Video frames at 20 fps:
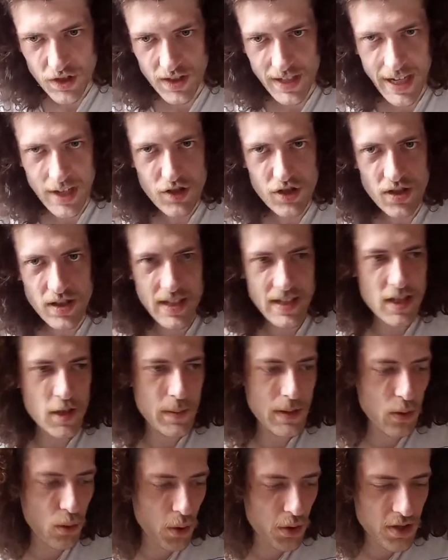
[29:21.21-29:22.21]
The action needs to be
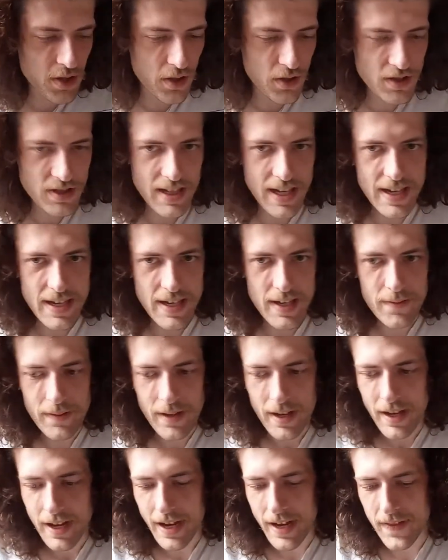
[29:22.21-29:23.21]
autosave.
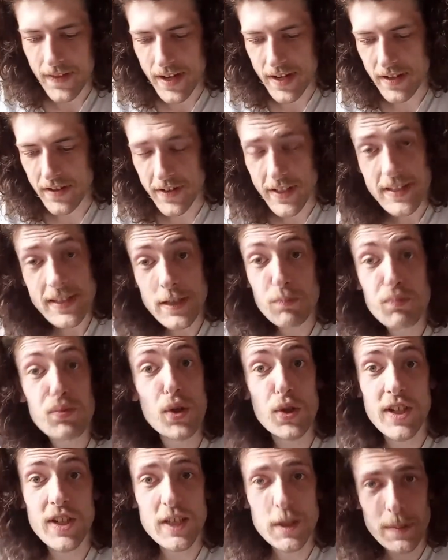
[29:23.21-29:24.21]
And then this is
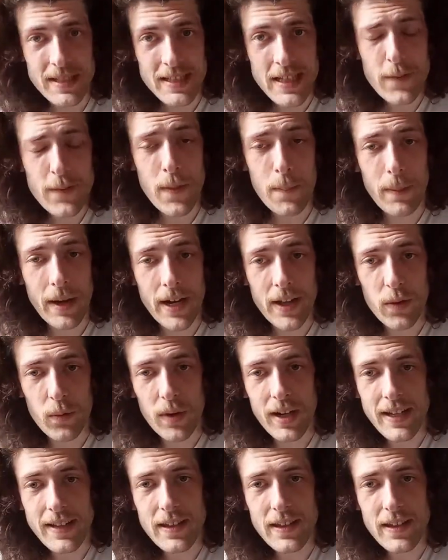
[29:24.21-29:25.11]
project specific, by the way.